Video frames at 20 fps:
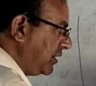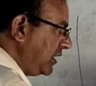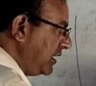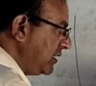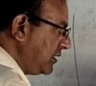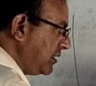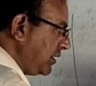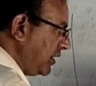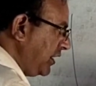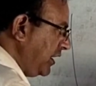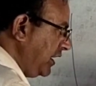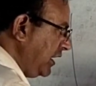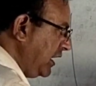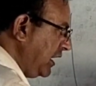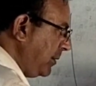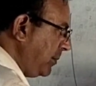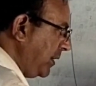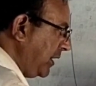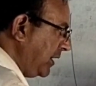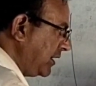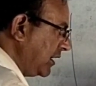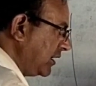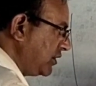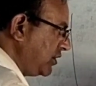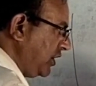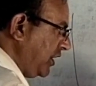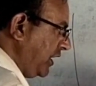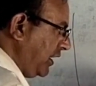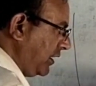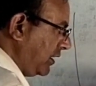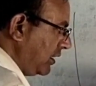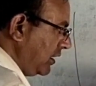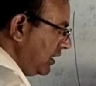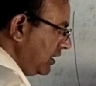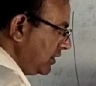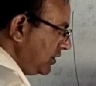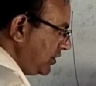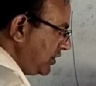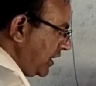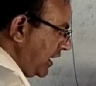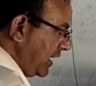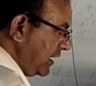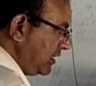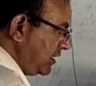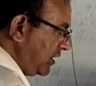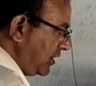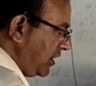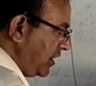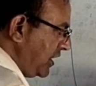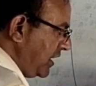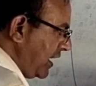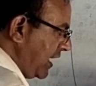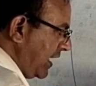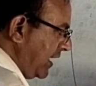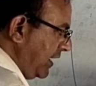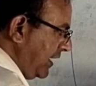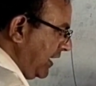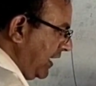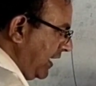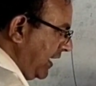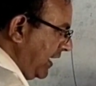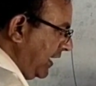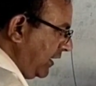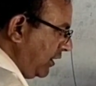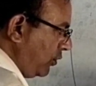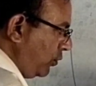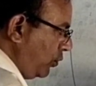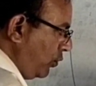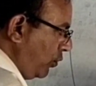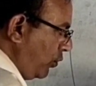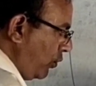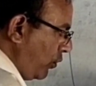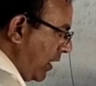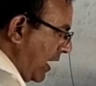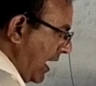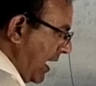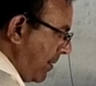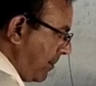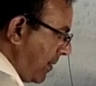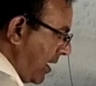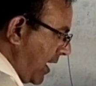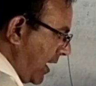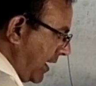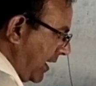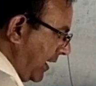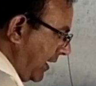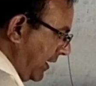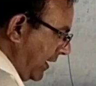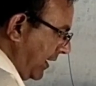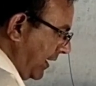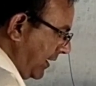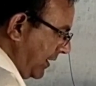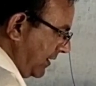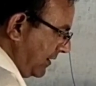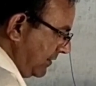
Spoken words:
This inhibitor gene changes DNA to mRNA.